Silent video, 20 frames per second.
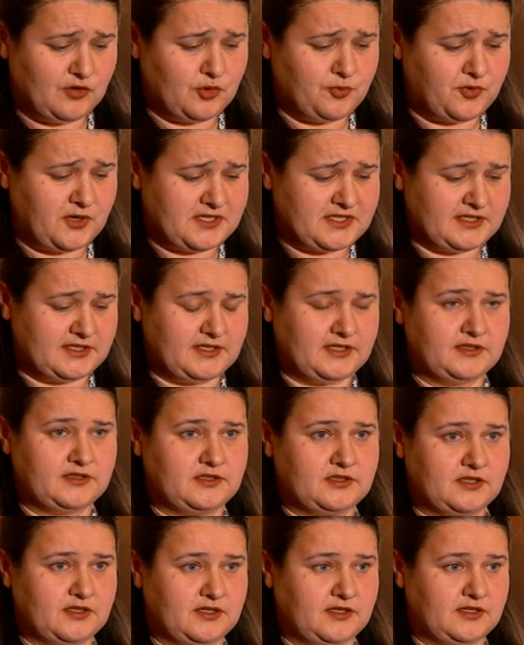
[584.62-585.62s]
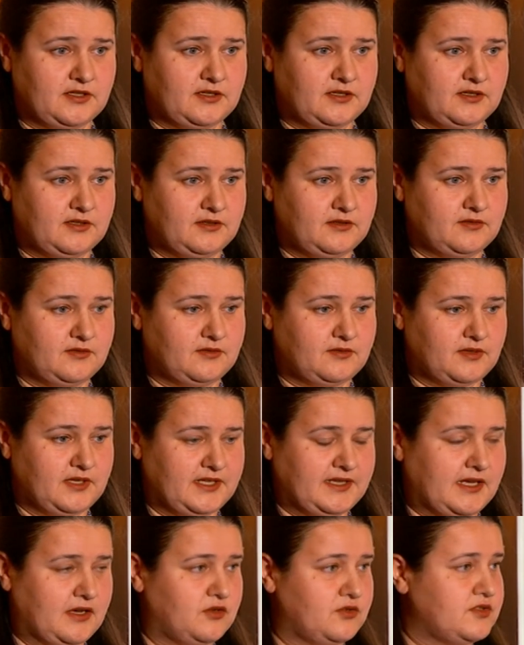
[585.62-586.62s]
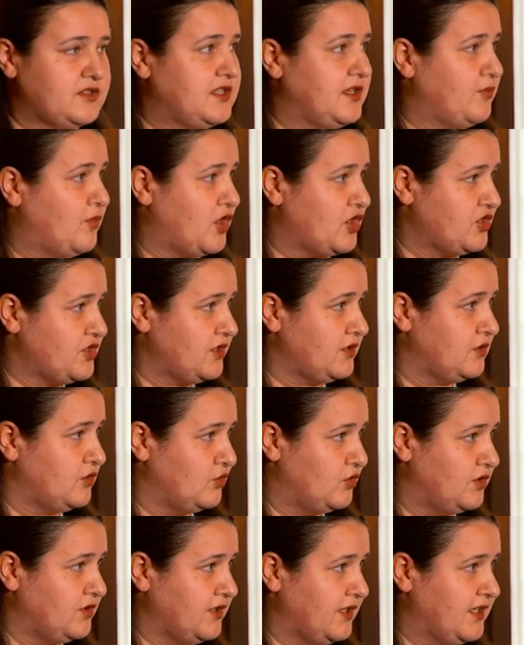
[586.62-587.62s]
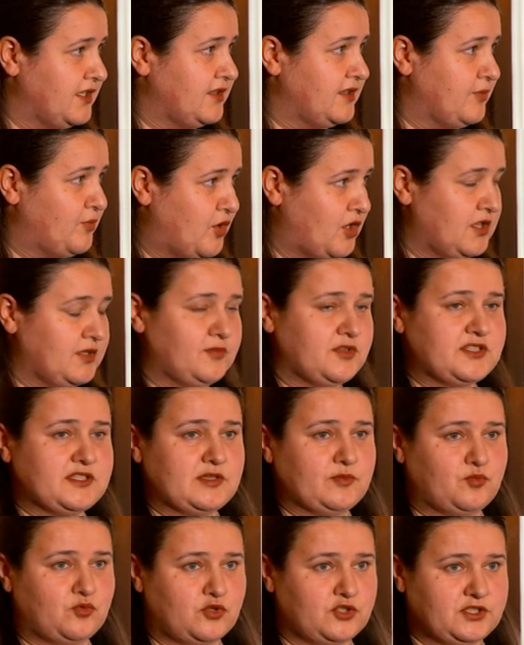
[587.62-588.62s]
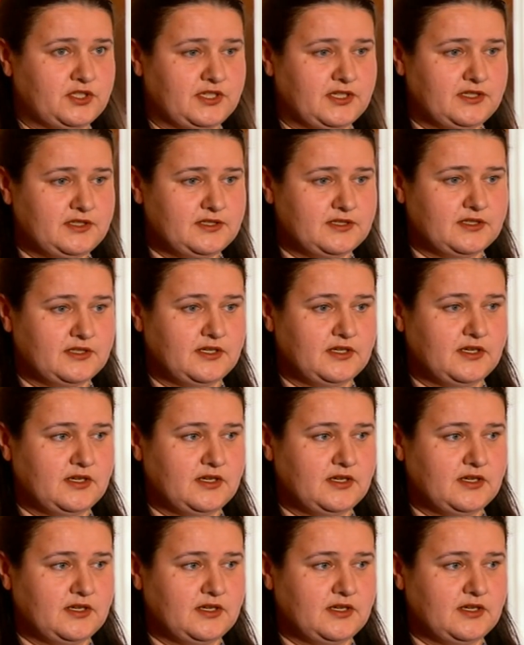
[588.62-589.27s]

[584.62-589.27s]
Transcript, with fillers: our president uh, announced the martial law and the parliament supported it.